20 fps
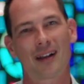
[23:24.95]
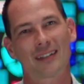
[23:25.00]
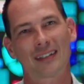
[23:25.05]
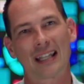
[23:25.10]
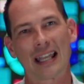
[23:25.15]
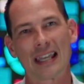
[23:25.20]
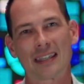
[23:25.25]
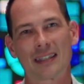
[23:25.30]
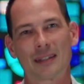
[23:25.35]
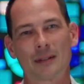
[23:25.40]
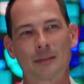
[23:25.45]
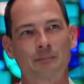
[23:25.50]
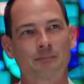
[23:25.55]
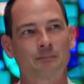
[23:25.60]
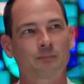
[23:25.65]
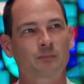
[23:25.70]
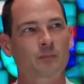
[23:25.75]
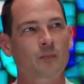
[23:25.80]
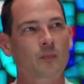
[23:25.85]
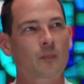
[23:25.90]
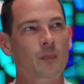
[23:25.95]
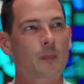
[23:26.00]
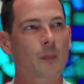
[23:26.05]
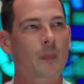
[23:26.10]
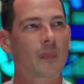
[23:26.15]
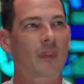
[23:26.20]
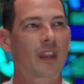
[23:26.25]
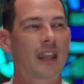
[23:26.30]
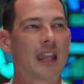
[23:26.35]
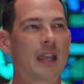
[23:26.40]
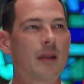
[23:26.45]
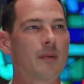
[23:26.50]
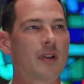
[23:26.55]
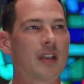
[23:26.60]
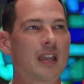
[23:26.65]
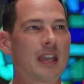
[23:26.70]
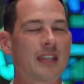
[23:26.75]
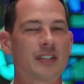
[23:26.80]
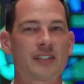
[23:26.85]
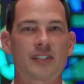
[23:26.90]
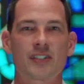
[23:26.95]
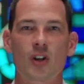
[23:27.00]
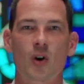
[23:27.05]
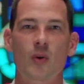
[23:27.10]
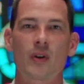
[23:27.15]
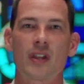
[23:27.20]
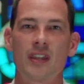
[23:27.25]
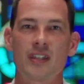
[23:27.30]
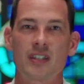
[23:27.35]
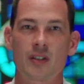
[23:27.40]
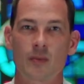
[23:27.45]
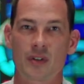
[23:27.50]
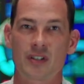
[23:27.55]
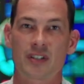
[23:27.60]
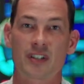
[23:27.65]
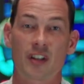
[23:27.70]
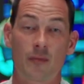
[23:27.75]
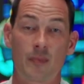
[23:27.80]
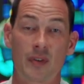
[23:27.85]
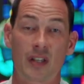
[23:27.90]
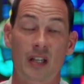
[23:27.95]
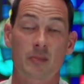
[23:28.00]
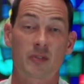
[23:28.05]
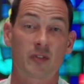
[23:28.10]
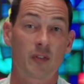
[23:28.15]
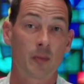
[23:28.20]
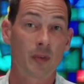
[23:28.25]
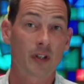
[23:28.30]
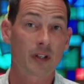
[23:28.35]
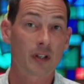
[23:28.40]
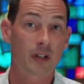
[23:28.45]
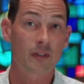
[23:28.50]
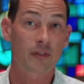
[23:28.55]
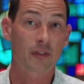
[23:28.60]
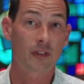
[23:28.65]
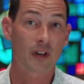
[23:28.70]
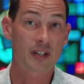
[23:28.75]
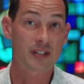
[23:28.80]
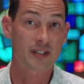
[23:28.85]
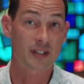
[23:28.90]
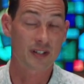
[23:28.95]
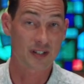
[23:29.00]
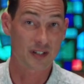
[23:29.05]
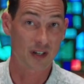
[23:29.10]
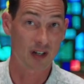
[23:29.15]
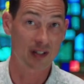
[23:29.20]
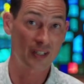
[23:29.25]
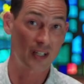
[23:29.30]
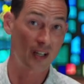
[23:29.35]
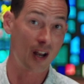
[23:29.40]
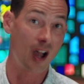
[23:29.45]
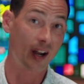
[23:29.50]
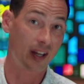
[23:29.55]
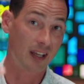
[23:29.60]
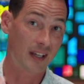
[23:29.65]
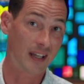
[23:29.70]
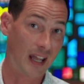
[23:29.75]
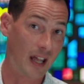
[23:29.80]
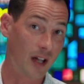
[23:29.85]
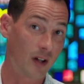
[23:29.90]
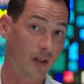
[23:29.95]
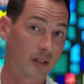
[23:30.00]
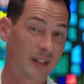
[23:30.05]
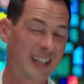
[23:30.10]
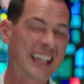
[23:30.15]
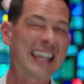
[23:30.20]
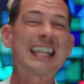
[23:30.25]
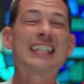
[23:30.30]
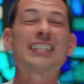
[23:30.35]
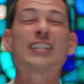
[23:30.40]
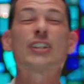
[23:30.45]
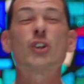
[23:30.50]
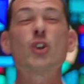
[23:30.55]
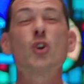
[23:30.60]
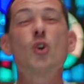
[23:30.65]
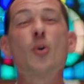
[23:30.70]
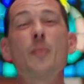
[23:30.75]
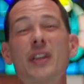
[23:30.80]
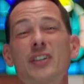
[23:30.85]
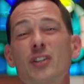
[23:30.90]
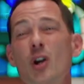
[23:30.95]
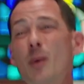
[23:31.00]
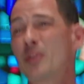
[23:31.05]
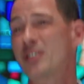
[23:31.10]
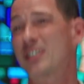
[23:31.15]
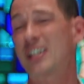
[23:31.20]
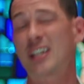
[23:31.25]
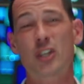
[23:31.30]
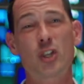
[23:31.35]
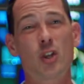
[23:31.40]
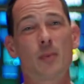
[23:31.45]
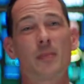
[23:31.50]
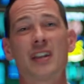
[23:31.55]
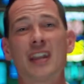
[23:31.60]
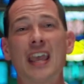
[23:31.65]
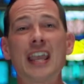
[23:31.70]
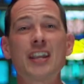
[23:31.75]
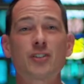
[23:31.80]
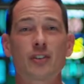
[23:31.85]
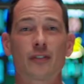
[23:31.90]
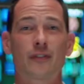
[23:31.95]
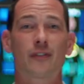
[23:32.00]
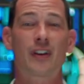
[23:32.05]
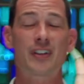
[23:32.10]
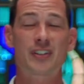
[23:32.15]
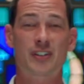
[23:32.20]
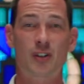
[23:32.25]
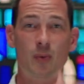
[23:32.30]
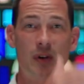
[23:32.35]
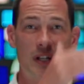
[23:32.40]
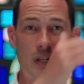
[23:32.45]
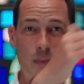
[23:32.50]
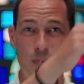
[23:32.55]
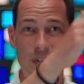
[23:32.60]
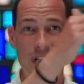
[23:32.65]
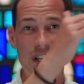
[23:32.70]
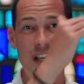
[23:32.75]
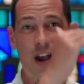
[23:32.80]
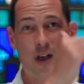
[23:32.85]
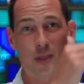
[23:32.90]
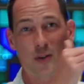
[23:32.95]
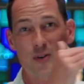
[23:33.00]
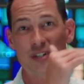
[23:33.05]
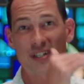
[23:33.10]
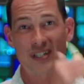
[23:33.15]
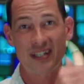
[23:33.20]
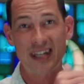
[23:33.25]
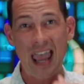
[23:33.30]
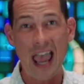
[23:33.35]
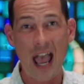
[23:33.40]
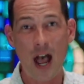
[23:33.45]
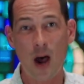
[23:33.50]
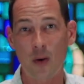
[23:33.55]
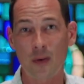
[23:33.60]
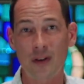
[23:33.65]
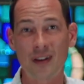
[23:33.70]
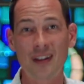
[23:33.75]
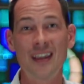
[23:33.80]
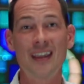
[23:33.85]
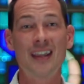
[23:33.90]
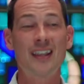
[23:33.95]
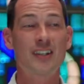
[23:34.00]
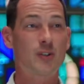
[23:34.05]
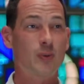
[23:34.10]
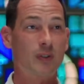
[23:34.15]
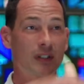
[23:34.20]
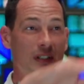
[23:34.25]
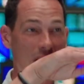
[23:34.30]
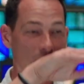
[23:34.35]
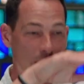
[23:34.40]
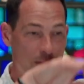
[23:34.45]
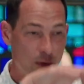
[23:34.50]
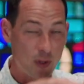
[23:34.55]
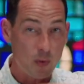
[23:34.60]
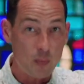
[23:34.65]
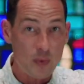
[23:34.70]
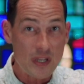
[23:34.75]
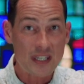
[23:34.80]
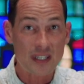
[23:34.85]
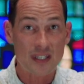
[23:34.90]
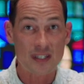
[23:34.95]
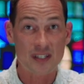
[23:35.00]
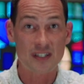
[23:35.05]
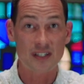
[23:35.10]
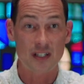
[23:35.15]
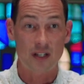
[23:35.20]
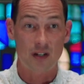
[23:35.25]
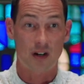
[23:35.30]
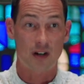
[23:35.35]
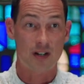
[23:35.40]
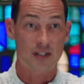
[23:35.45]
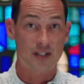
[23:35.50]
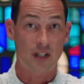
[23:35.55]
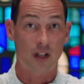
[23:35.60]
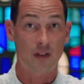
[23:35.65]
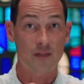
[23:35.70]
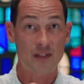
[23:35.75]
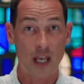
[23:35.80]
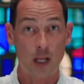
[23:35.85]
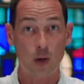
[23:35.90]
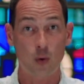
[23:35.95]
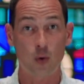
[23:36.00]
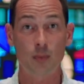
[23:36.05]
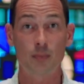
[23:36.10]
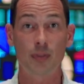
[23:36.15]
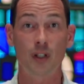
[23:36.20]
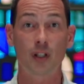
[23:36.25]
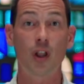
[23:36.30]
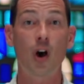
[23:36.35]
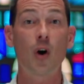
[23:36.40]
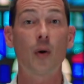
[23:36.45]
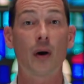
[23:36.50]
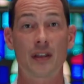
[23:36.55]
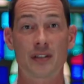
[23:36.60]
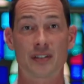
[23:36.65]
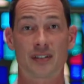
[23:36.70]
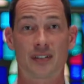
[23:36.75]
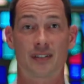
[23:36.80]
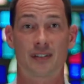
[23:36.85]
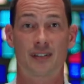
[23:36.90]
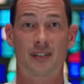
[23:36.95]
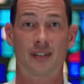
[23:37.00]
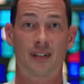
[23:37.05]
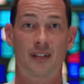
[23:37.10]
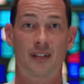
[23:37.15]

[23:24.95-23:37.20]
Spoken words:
Like, it's so easy when stuff becomes familiar for us to start to knock it down. It's almost like human nature for us to want to bring others down to a level that we consider ourselves at or below us.